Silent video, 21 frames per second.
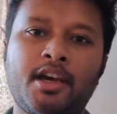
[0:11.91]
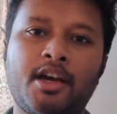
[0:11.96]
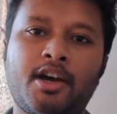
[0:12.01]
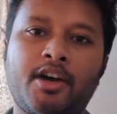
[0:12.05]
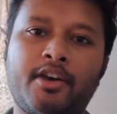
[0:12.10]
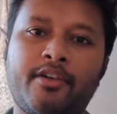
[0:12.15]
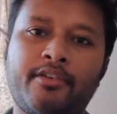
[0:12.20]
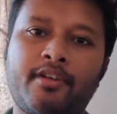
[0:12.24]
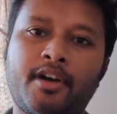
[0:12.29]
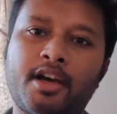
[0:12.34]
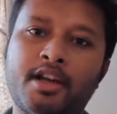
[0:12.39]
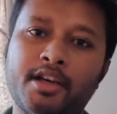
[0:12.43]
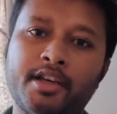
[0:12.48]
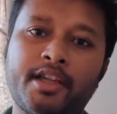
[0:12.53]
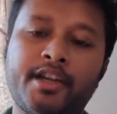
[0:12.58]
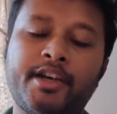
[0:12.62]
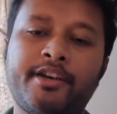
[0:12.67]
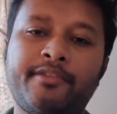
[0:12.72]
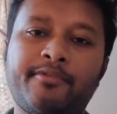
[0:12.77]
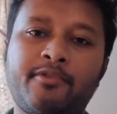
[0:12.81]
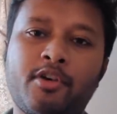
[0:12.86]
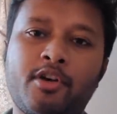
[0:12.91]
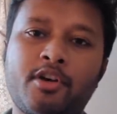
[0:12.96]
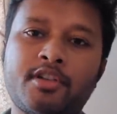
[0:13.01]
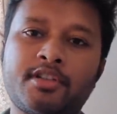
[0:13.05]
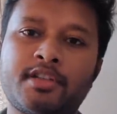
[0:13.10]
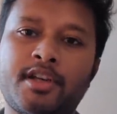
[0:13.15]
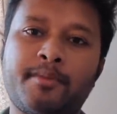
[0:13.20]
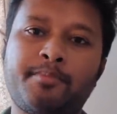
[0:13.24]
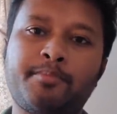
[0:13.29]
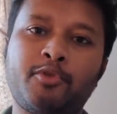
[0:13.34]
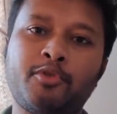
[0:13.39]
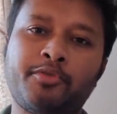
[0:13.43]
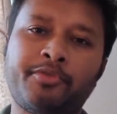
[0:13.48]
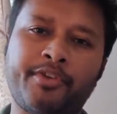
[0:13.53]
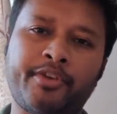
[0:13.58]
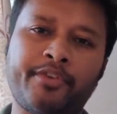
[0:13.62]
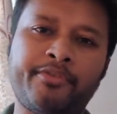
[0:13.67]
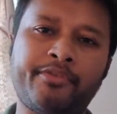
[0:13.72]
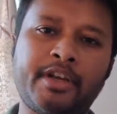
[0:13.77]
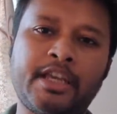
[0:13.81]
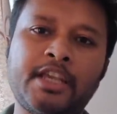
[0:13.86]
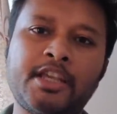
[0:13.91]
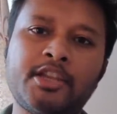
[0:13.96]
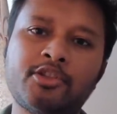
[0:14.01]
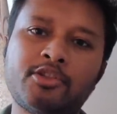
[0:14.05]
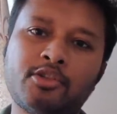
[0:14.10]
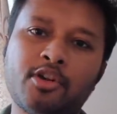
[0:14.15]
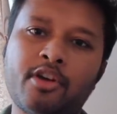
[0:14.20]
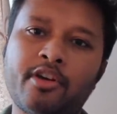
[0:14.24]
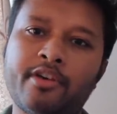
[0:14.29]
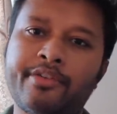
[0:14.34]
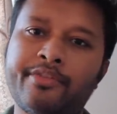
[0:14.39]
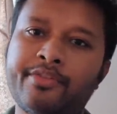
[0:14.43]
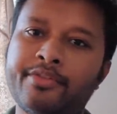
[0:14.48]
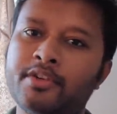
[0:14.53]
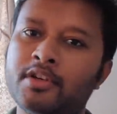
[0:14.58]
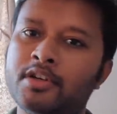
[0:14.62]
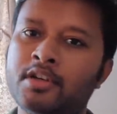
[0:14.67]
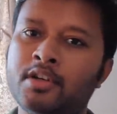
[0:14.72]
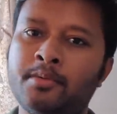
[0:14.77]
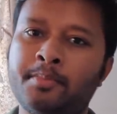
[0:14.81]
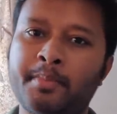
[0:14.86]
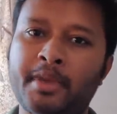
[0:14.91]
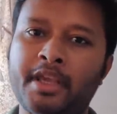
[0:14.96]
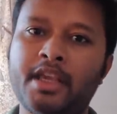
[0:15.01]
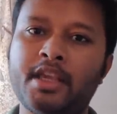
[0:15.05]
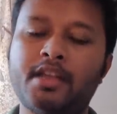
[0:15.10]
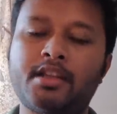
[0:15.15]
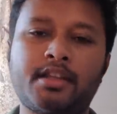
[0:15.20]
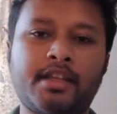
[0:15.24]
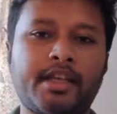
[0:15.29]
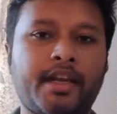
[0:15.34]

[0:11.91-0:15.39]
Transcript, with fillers: Uh, earlier it was up to fifteenth of May,